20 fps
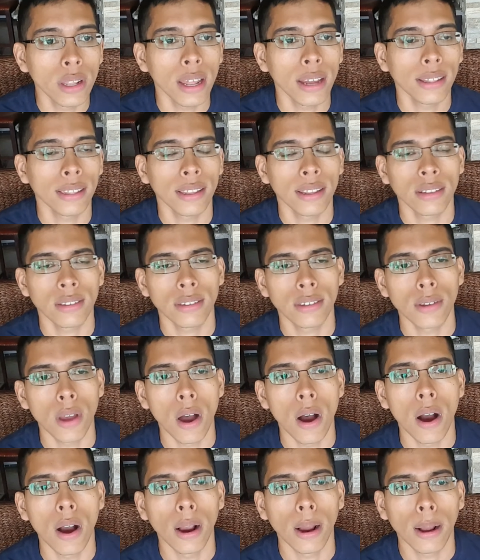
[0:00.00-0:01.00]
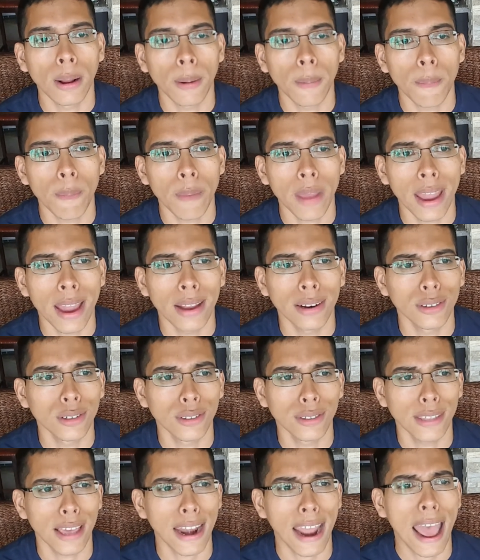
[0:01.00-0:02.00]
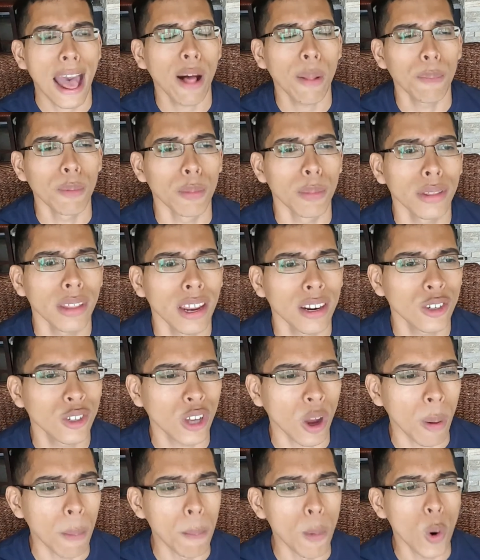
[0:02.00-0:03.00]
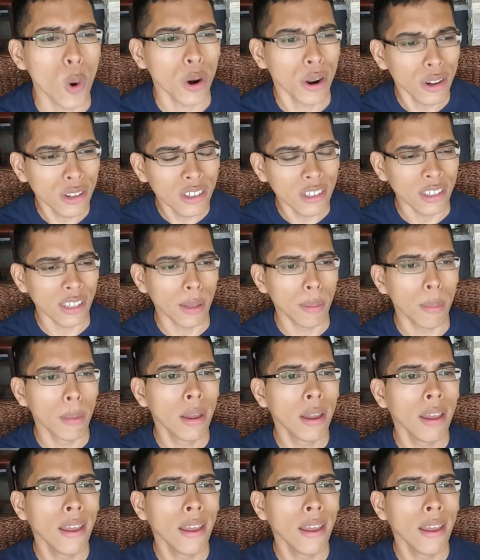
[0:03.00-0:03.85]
liked that song, and just that album, and then I just got more into them.